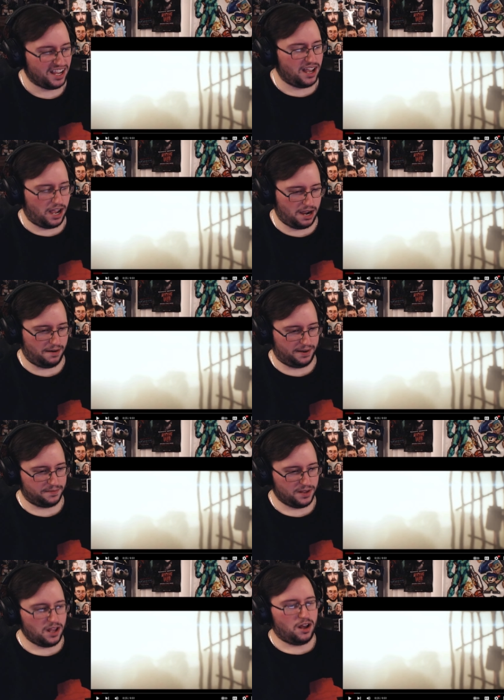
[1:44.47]
all right.
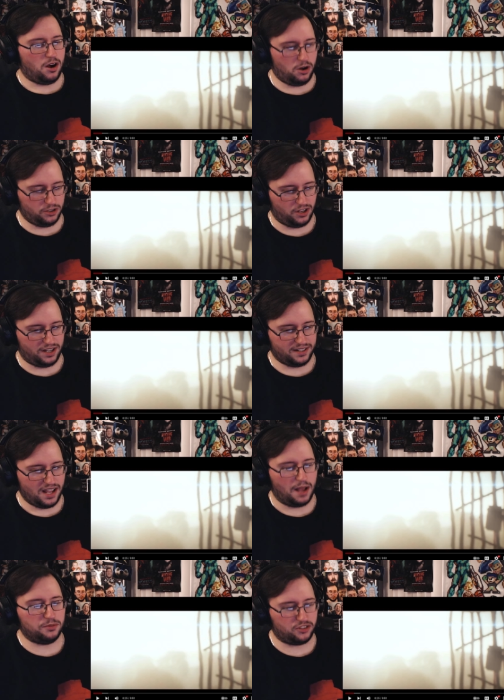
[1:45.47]
Hold on.
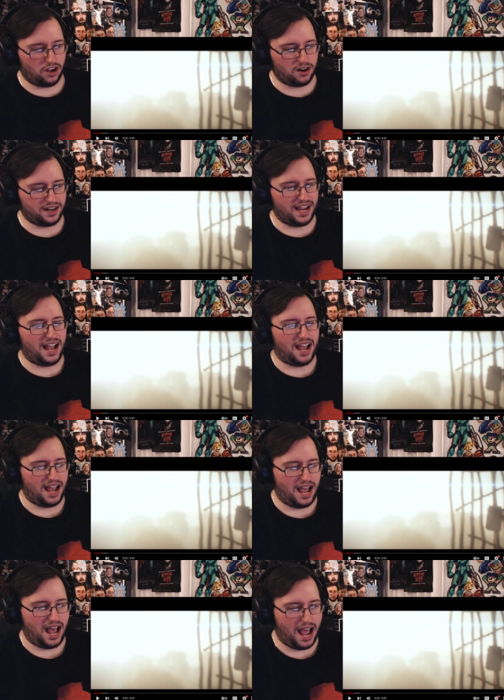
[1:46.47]
I'm sorry.
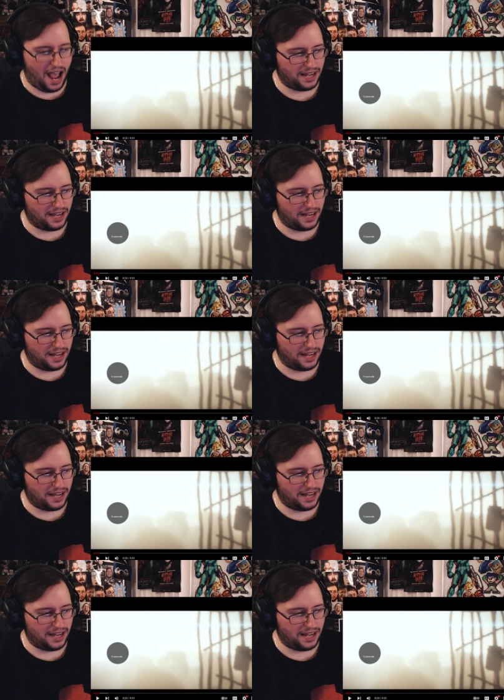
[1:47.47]
I